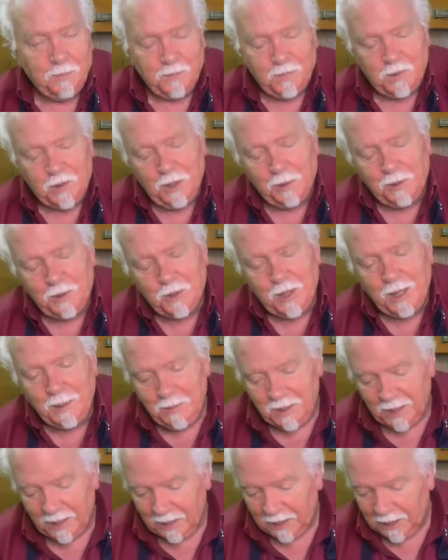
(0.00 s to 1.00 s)
So the same
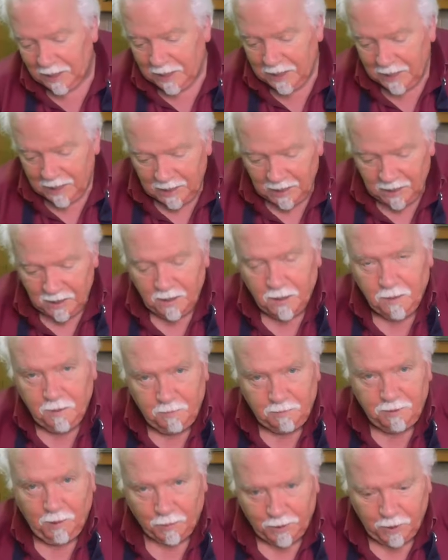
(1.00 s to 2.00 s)
deal,
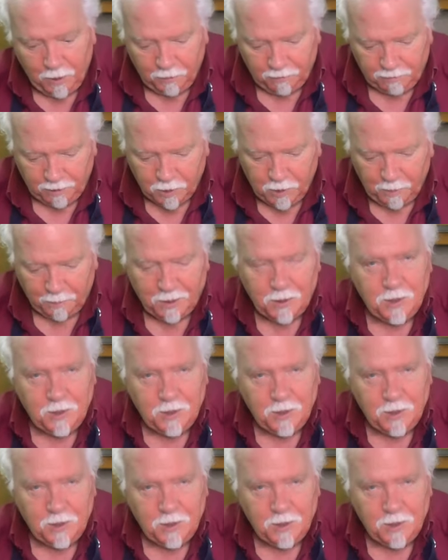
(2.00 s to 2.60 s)
fold it over a couple of